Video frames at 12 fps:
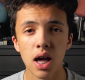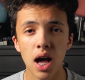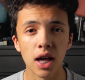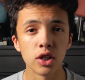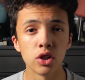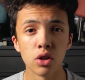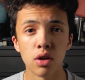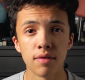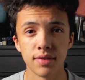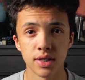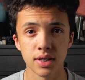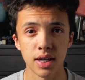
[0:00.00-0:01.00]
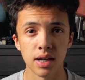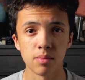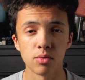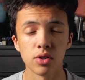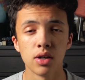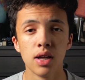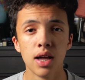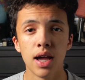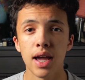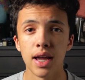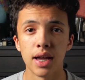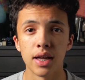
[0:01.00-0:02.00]
I love this camera
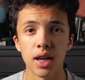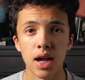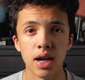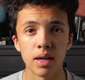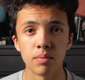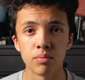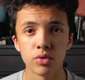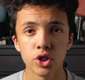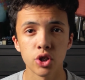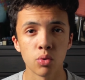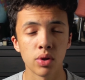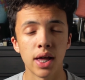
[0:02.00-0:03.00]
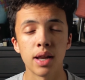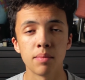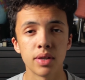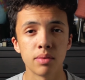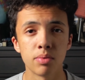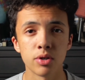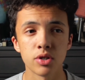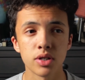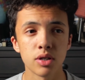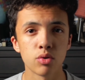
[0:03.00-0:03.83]
and I am so glad I made the purchase.